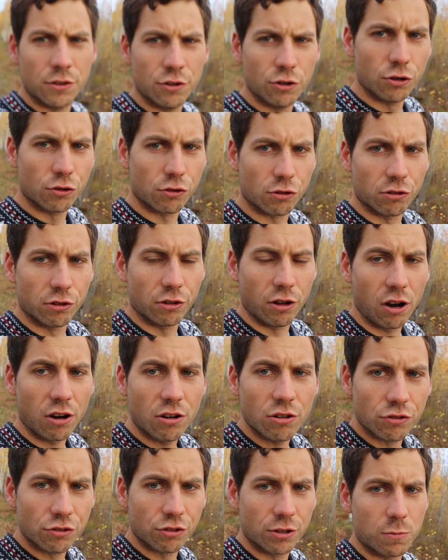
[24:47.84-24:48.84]
There's
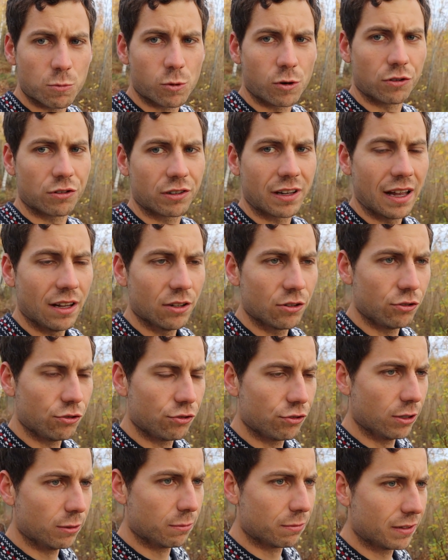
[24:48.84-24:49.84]
largely more
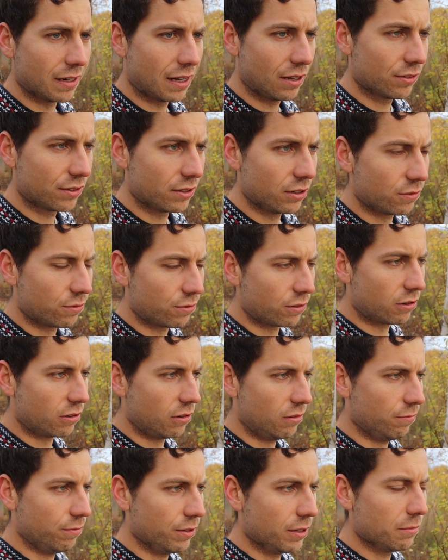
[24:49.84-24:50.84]
scholarships out there
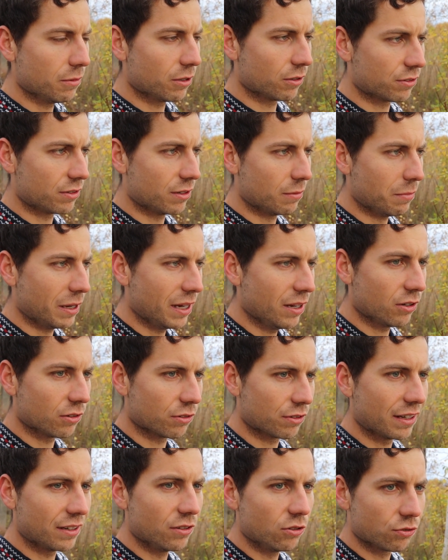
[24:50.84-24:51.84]
for females than
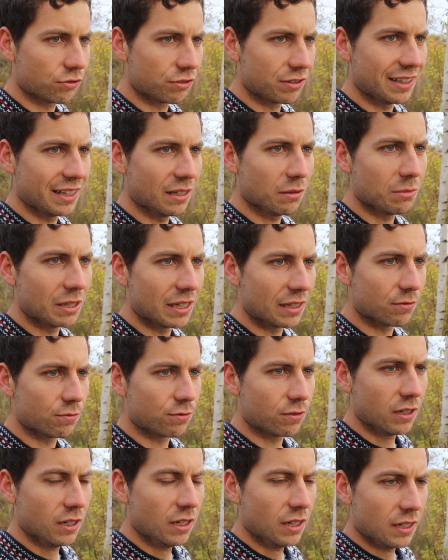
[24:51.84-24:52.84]
males. I know Sandman
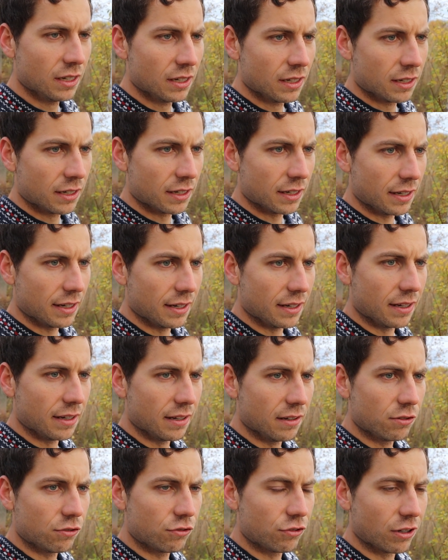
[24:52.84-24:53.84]
and
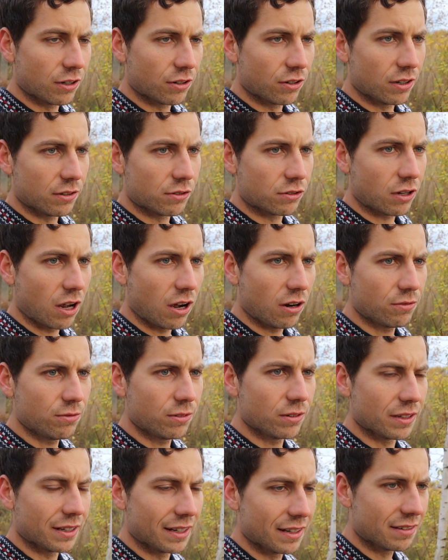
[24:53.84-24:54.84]
his channel has
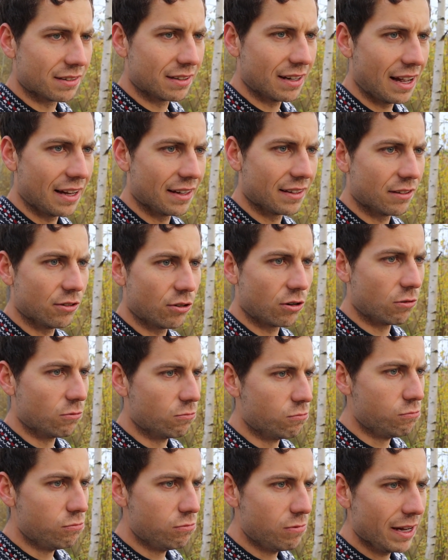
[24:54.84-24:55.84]
covered this, that there are
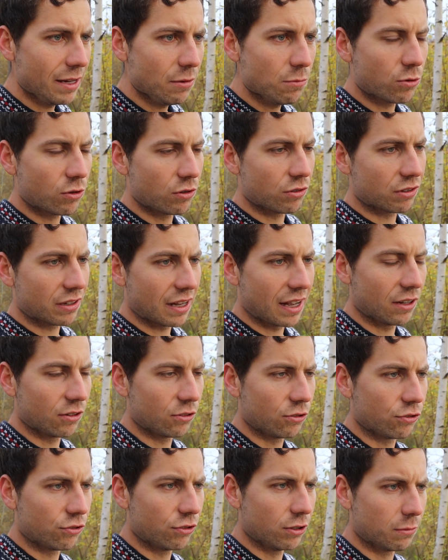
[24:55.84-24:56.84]
way more
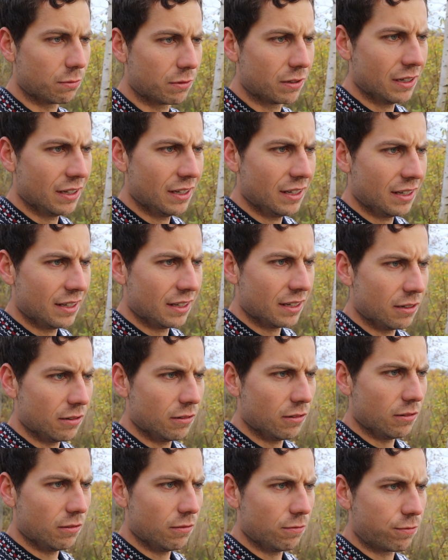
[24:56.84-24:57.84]
scholarships
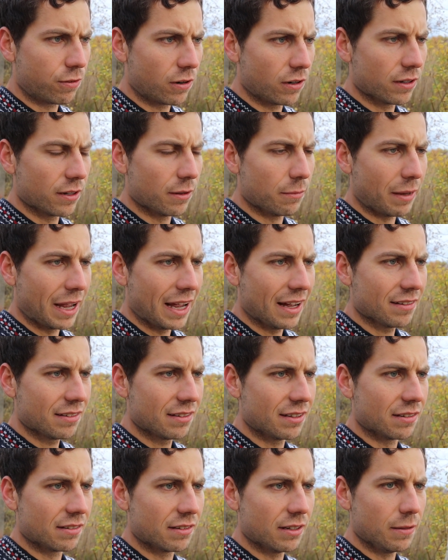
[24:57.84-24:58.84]
for the
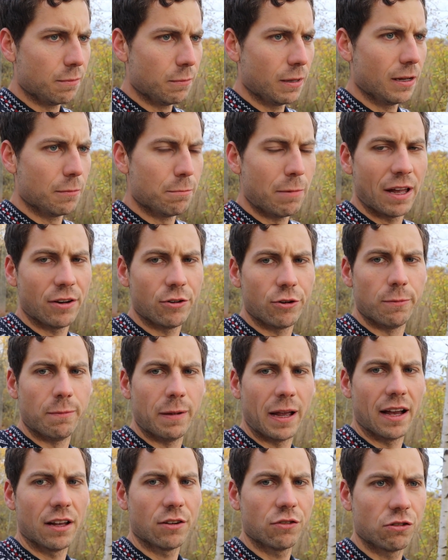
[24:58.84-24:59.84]
masses. And Better
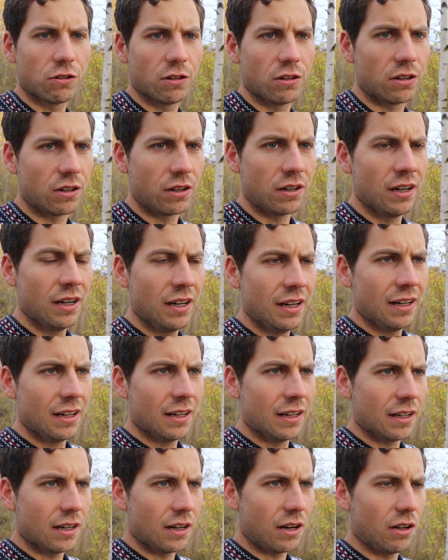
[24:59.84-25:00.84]
Bachelor
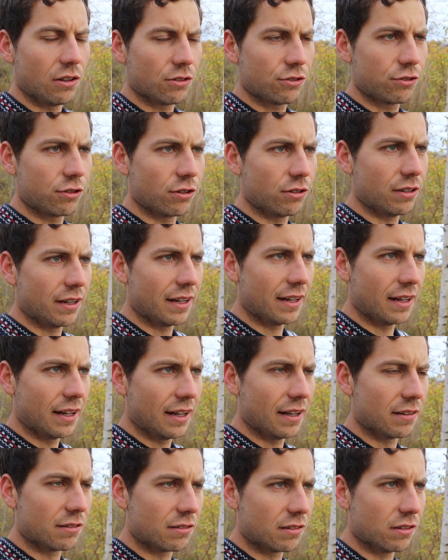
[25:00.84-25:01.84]
also
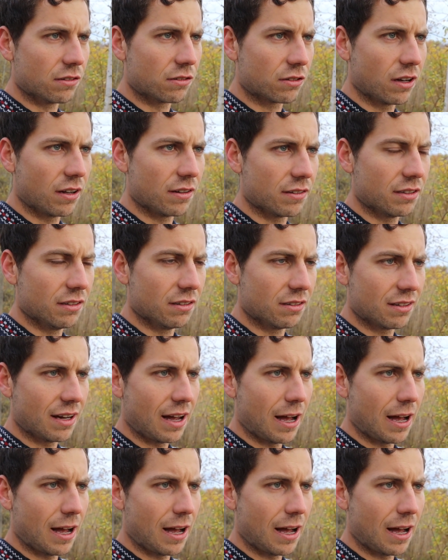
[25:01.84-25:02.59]
has discussed this